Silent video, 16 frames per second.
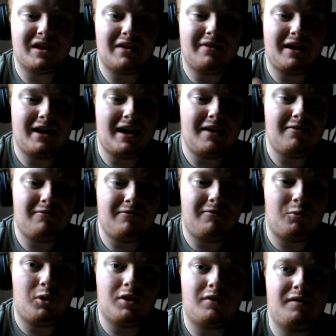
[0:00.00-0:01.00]
They have
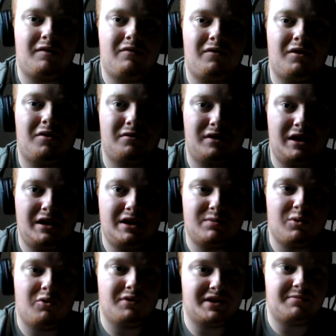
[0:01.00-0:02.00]
one of, if not the
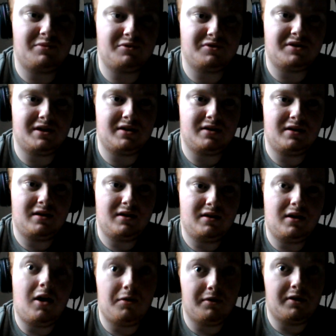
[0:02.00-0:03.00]
smallest budget
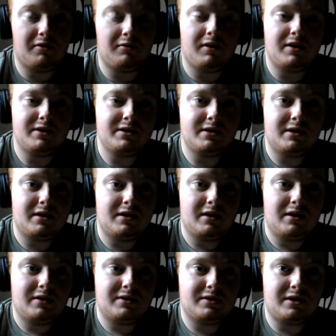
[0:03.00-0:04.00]
on the grid,
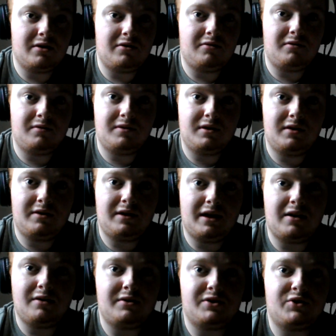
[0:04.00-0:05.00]
so they're
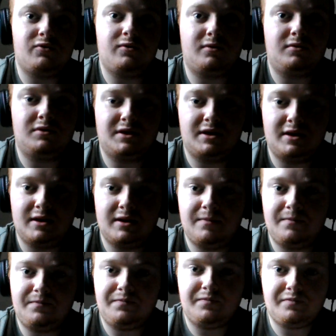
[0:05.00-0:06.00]
going to struggle to
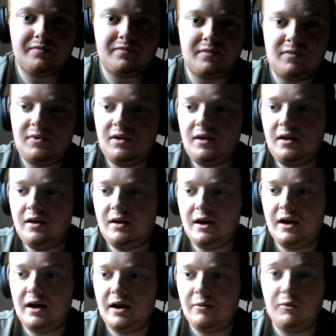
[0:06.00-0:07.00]

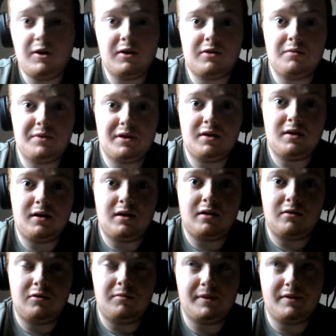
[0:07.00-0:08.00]
work up the car
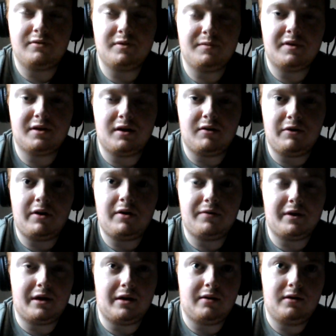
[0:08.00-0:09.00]
or build up the car,
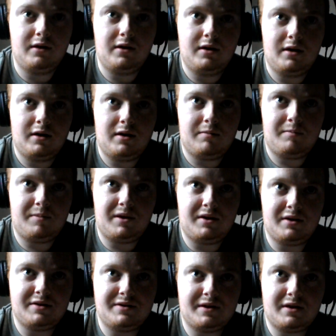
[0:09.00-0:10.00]
aren't they?
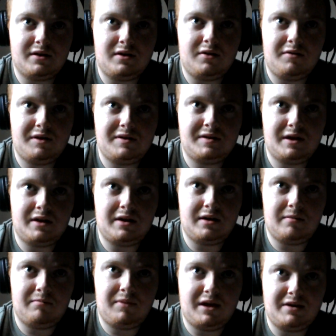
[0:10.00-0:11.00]
Because the car this
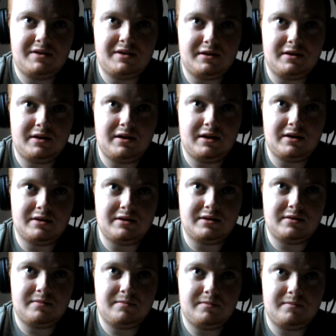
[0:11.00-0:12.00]
year basically
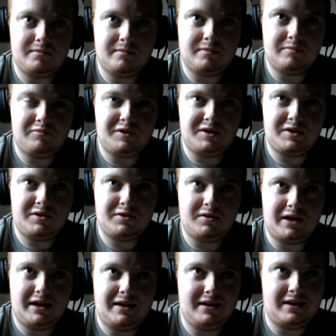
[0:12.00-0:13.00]
is, I'm pretty sure,
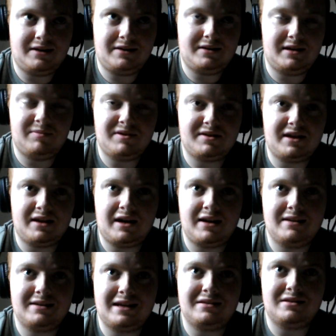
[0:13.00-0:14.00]
like 90%
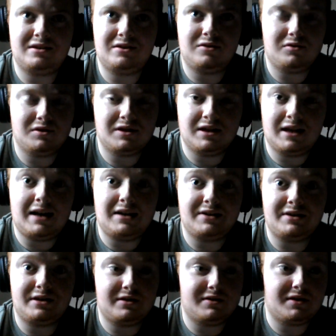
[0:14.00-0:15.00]
identical to
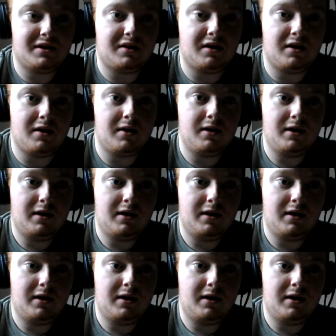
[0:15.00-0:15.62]
last year's car.